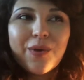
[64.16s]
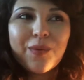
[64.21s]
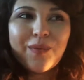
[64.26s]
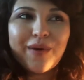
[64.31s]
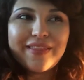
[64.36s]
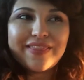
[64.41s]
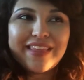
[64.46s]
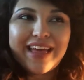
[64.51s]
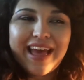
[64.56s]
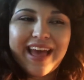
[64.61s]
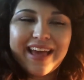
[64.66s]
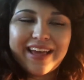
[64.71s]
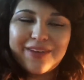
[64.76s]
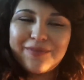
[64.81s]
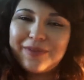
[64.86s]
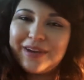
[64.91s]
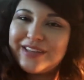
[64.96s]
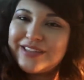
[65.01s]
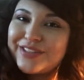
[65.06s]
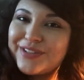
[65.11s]
what the heck
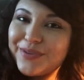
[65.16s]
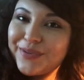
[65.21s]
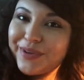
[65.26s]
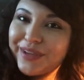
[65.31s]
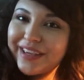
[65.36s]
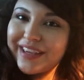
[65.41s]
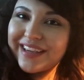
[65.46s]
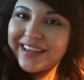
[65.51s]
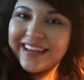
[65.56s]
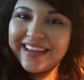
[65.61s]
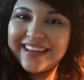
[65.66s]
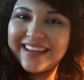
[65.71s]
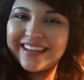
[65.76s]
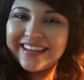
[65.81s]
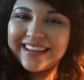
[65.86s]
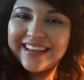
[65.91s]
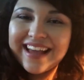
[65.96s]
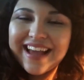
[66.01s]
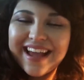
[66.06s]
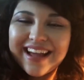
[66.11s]
am I doing?
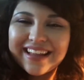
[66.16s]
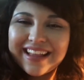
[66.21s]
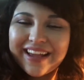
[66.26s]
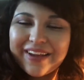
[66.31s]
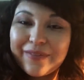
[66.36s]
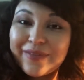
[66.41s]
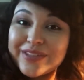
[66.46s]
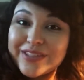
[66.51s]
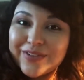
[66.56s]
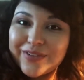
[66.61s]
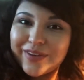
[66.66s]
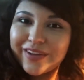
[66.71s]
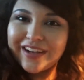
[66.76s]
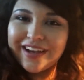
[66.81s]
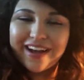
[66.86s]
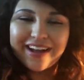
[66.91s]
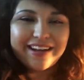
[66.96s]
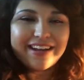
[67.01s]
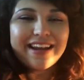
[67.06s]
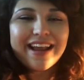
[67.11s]
Like, what's going
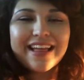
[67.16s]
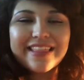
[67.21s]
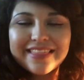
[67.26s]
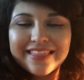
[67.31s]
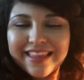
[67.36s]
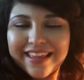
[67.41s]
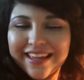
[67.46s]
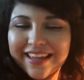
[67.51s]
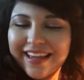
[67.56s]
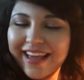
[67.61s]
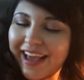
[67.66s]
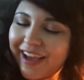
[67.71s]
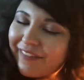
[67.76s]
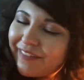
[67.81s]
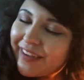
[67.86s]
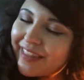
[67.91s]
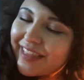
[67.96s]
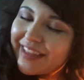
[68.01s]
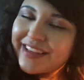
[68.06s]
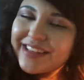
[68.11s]
on? Nothing.
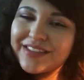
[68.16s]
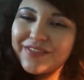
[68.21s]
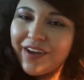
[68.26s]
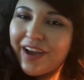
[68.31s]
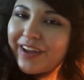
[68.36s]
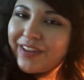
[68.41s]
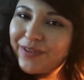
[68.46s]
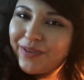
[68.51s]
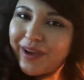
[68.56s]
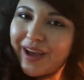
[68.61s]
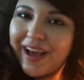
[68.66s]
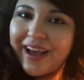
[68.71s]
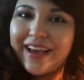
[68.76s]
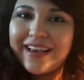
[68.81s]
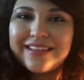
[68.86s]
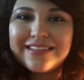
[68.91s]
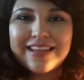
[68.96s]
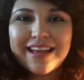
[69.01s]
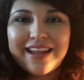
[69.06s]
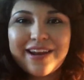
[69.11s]
Everything is fine, you
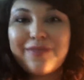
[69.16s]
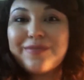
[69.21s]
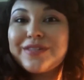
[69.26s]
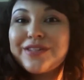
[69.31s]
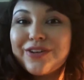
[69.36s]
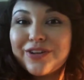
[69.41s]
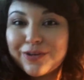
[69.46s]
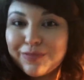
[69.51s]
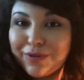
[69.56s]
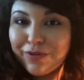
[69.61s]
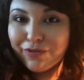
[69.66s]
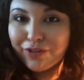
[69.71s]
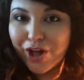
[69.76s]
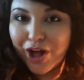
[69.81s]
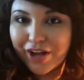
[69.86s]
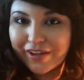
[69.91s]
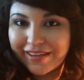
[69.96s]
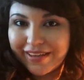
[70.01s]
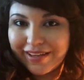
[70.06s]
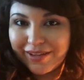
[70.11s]
guys. And I'm still gonna be
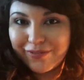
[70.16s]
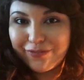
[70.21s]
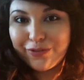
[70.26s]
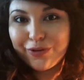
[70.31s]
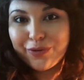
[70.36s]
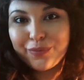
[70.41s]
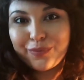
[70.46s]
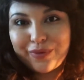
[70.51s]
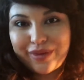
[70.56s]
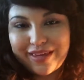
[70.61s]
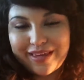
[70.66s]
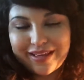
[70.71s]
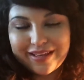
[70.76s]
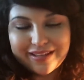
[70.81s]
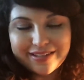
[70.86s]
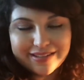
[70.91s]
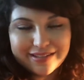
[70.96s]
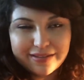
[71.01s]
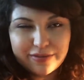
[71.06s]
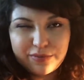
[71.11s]
vlogging for week.
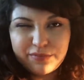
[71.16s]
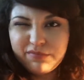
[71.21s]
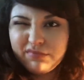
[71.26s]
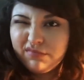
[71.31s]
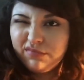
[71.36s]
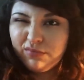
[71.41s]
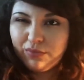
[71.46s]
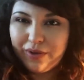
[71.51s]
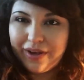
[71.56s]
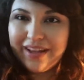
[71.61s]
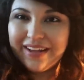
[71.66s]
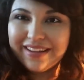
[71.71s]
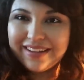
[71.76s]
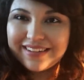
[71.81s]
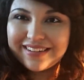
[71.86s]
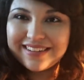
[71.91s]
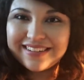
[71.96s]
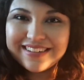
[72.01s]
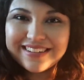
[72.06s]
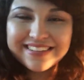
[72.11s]
What?
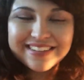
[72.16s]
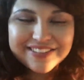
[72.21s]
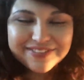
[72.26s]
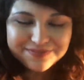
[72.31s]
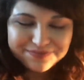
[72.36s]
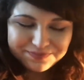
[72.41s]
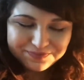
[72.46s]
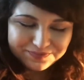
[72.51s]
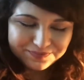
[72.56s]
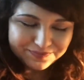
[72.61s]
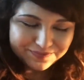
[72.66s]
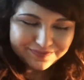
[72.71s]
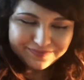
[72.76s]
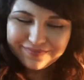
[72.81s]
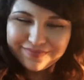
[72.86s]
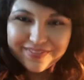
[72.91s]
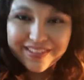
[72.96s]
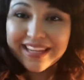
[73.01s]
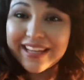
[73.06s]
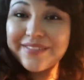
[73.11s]

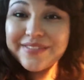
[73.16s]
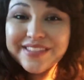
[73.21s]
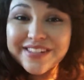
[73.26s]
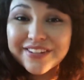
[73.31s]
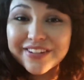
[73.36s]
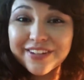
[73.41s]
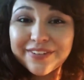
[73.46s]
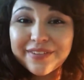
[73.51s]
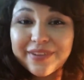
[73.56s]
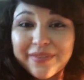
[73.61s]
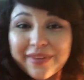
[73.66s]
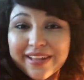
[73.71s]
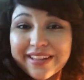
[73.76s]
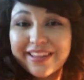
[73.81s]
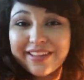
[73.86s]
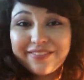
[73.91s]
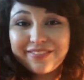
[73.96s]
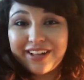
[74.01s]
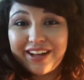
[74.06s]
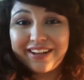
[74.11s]
I'm still gonna be
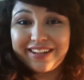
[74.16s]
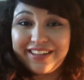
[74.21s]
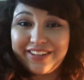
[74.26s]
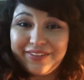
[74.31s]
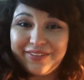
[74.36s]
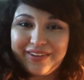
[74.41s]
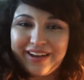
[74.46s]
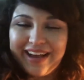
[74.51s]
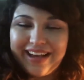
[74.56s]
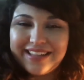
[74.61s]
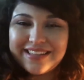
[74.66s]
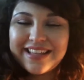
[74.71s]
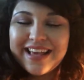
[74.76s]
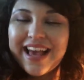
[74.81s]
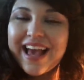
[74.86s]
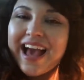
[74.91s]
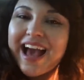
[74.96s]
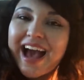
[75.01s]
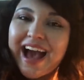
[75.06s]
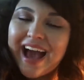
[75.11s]
weekly vlogging, you guys.
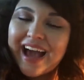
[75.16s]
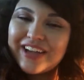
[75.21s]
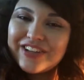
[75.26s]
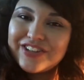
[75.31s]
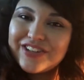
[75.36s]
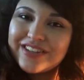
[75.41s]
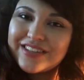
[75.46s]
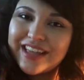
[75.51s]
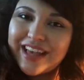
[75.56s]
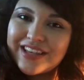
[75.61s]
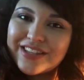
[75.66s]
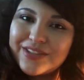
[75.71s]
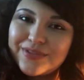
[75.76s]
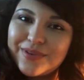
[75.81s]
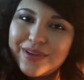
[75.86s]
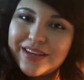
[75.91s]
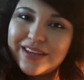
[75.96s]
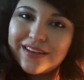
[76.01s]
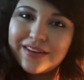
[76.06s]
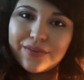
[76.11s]
I just last
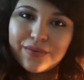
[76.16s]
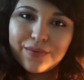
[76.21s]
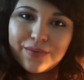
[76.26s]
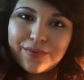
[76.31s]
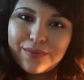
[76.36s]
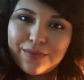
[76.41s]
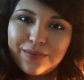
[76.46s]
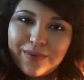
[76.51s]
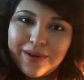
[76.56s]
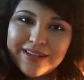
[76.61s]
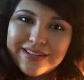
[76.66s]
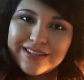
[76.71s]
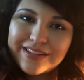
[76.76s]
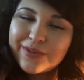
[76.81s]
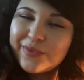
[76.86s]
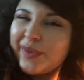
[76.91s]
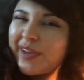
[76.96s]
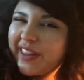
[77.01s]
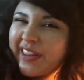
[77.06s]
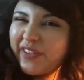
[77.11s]
week
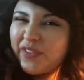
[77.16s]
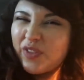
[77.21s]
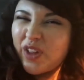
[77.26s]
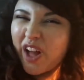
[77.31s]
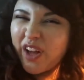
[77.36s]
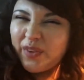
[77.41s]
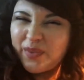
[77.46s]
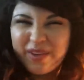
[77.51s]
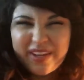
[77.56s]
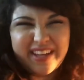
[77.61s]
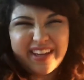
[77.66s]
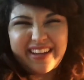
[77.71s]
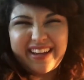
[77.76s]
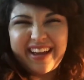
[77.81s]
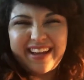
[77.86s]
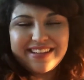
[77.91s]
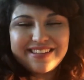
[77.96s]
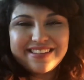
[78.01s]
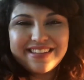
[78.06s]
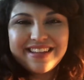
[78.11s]
wasn't a weekly vlog week, I
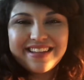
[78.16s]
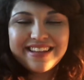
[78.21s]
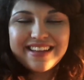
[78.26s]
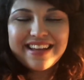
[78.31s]
guess.